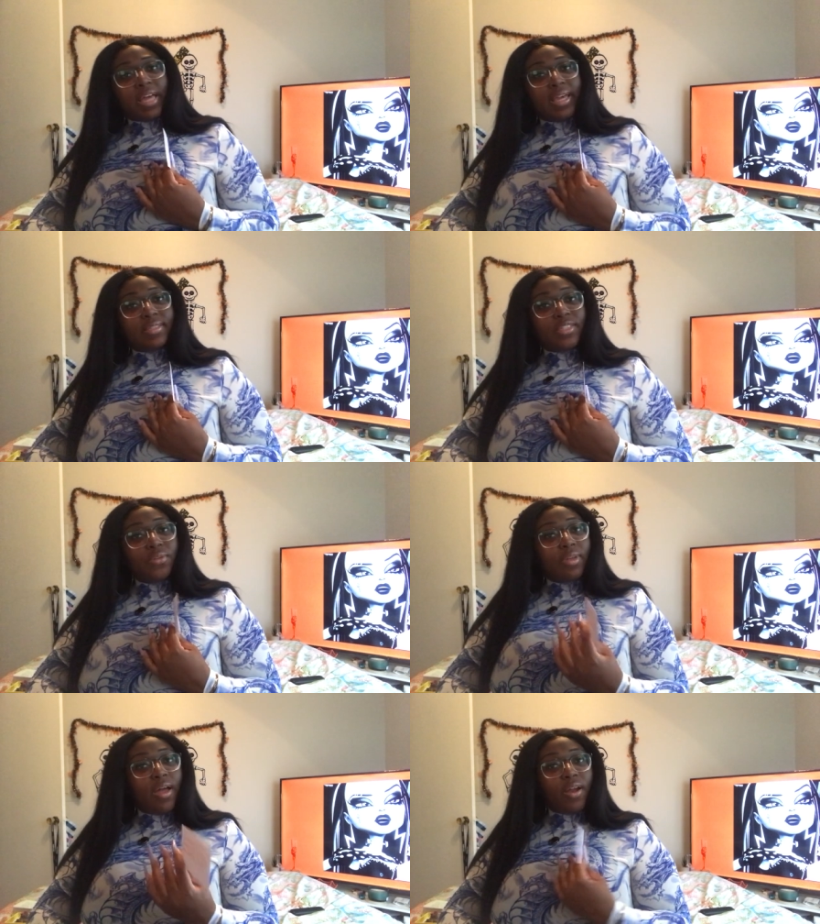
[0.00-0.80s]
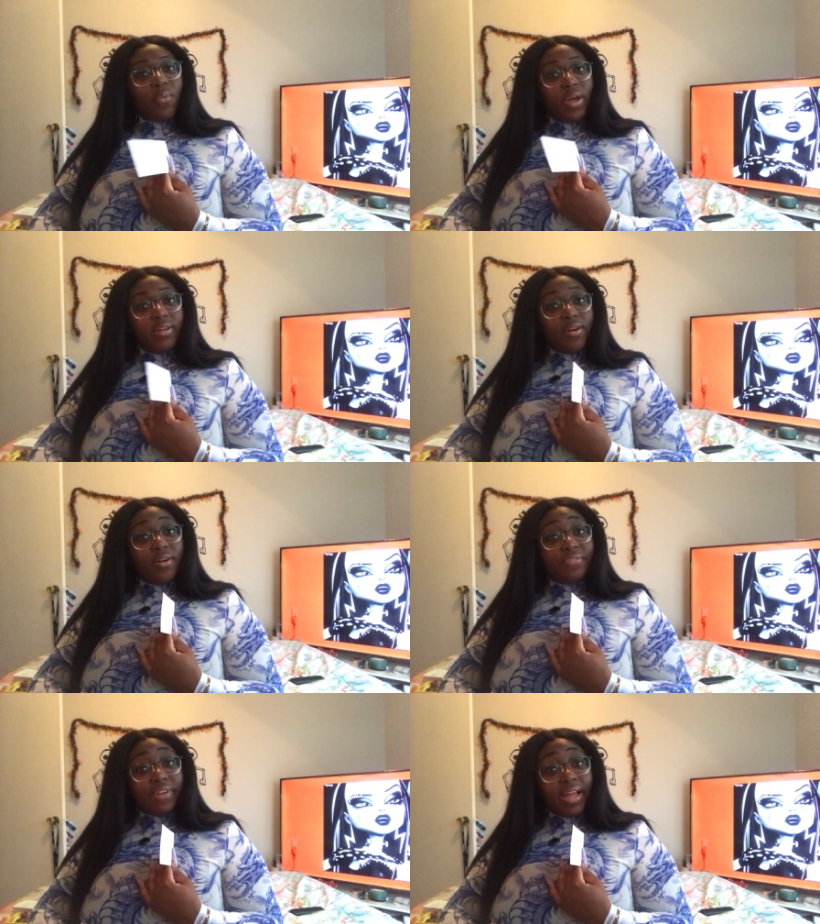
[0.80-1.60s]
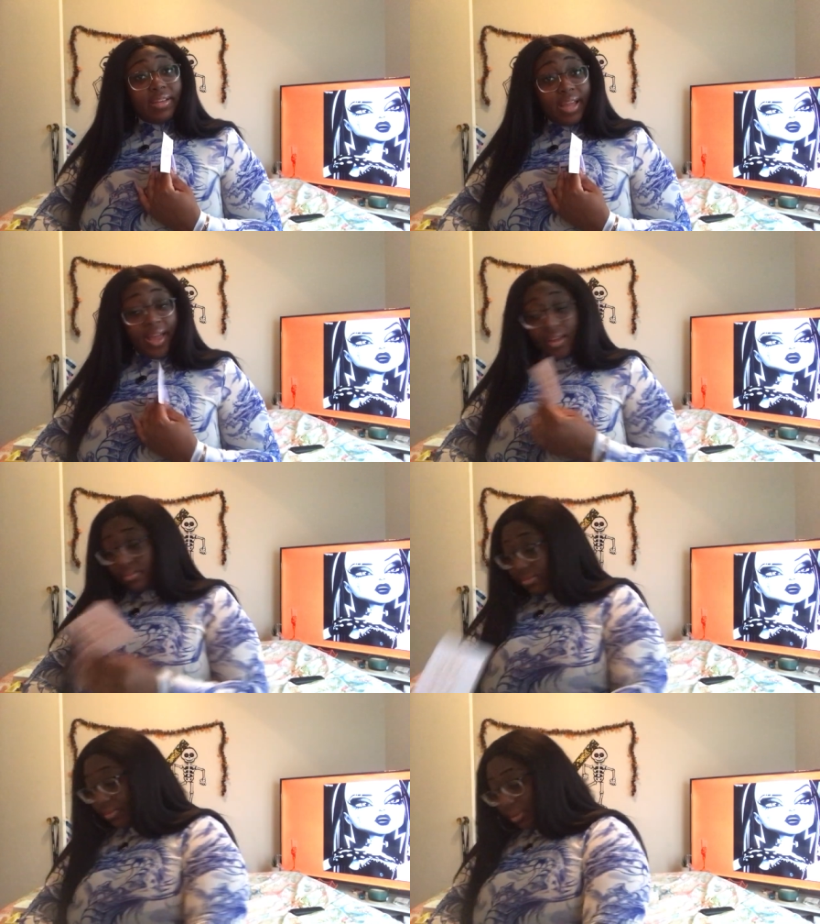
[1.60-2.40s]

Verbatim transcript: sites. You thought I wasn't gonna find out.